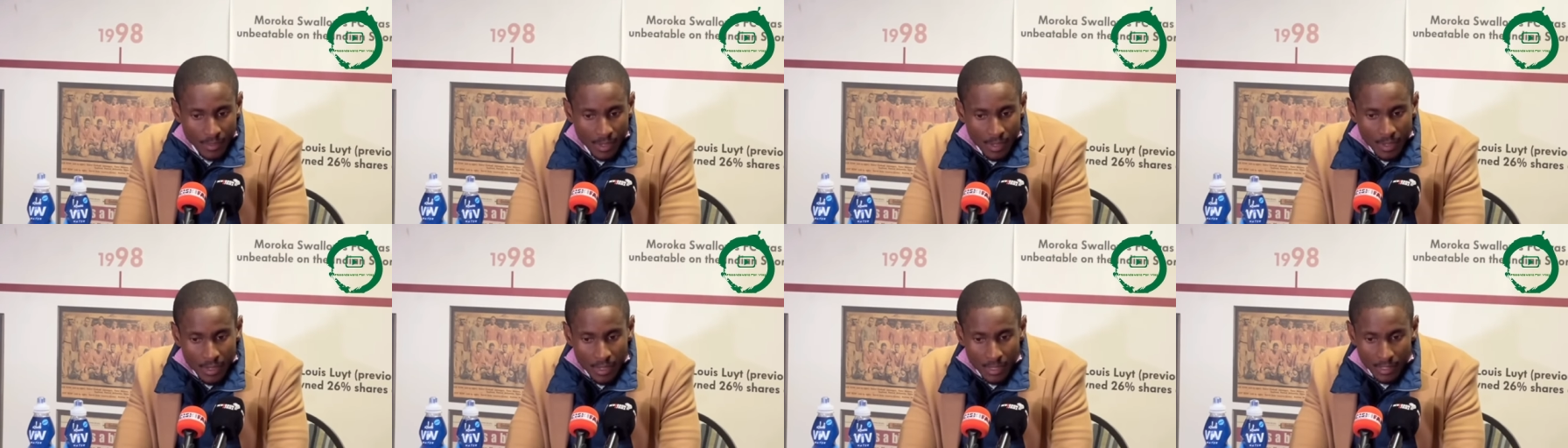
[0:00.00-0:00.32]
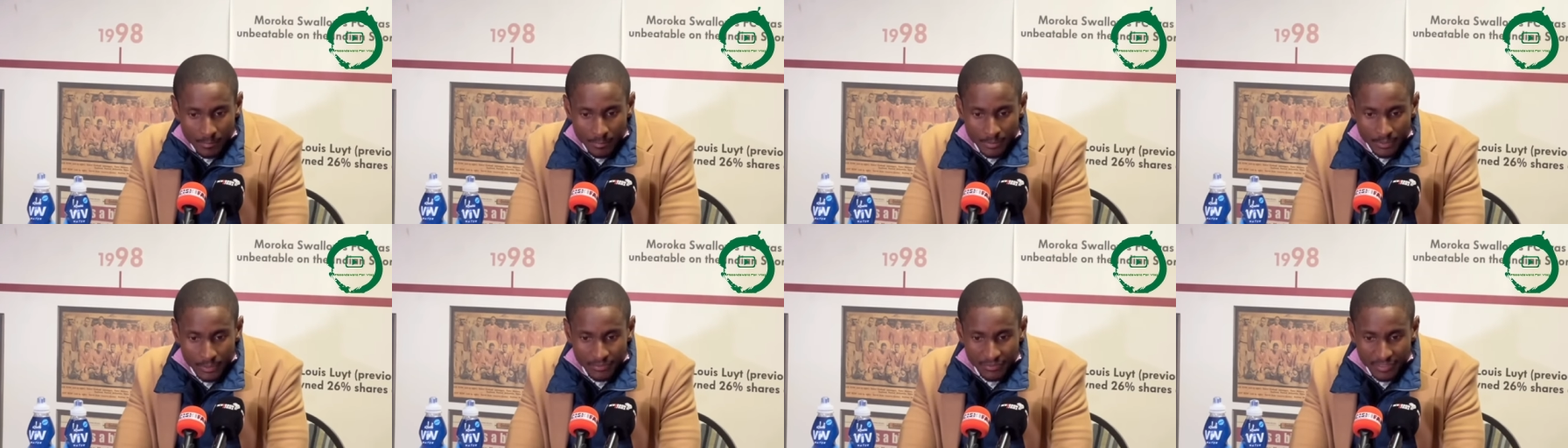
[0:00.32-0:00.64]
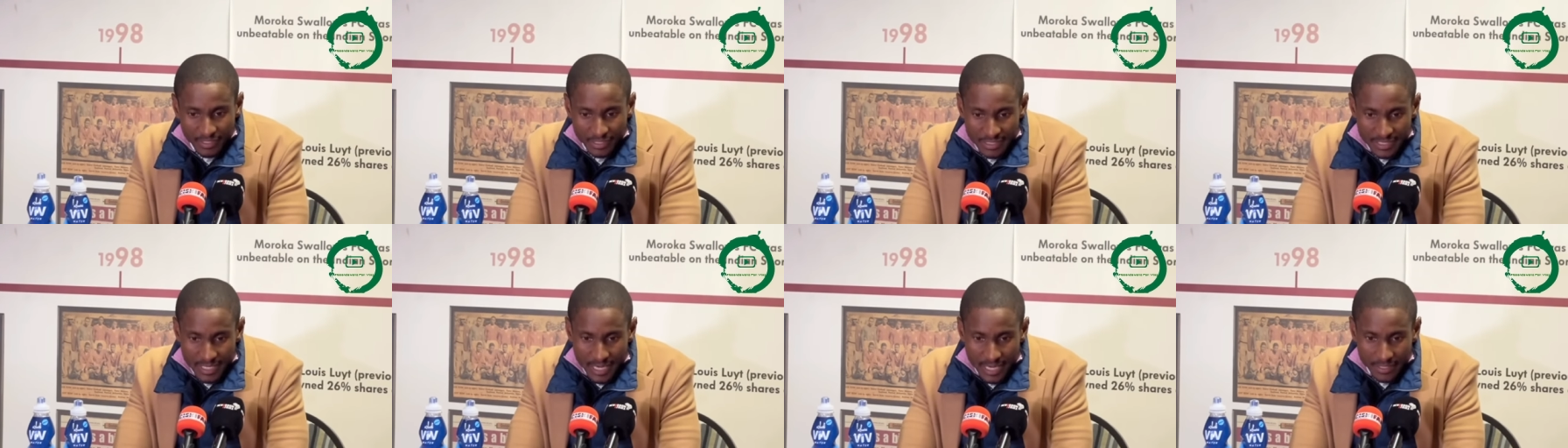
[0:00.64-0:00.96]
a bit of
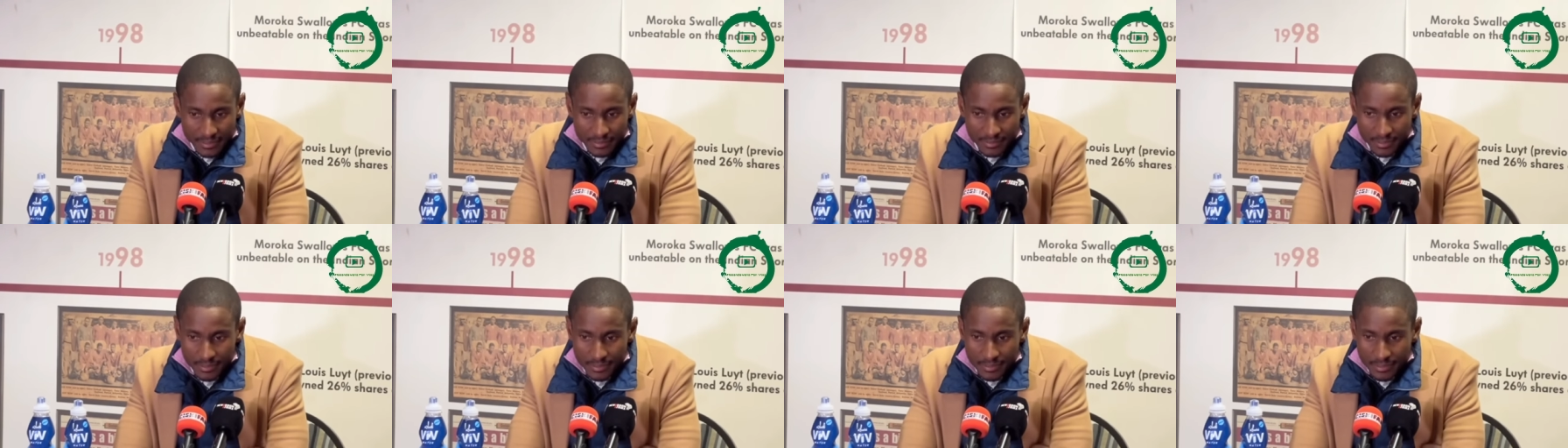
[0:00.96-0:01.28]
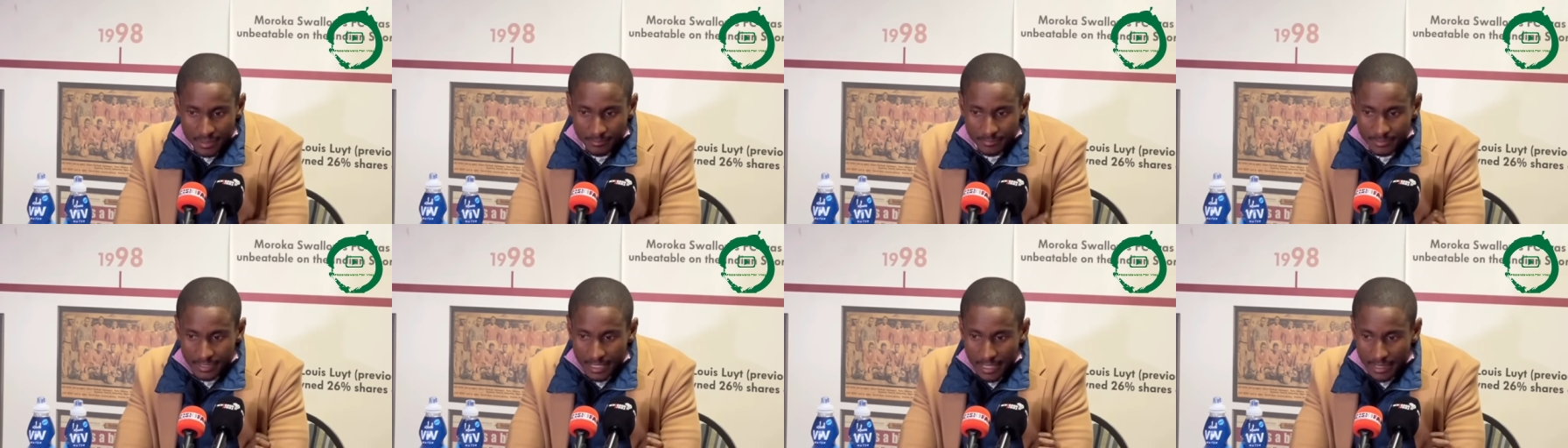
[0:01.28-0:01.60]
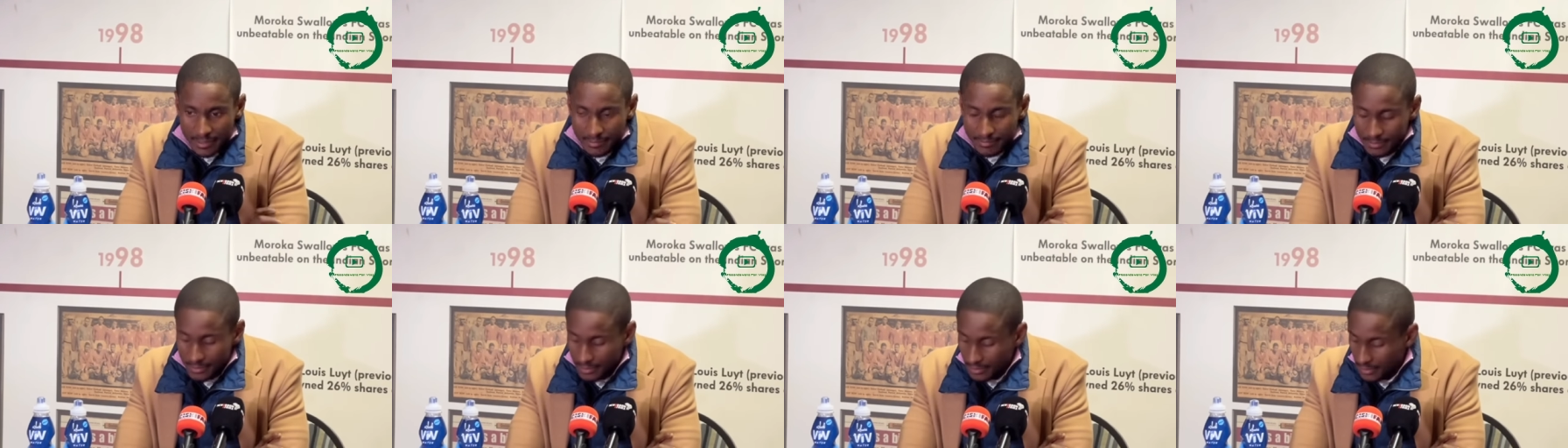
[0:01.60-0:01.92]
anxiety
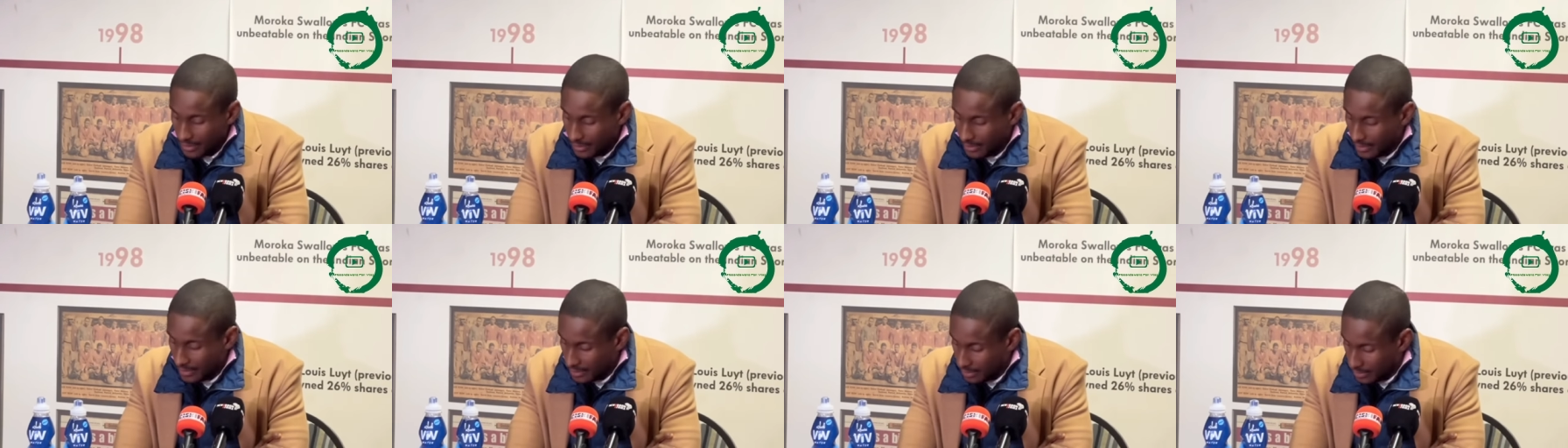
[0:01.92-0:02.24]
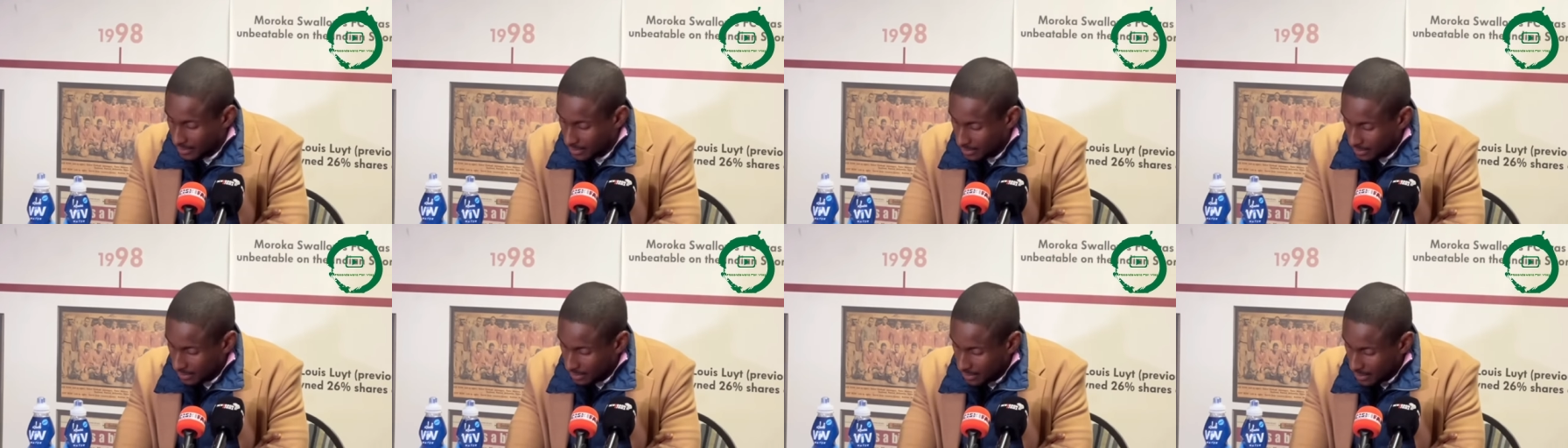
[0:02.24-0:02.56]
sometimes. And then,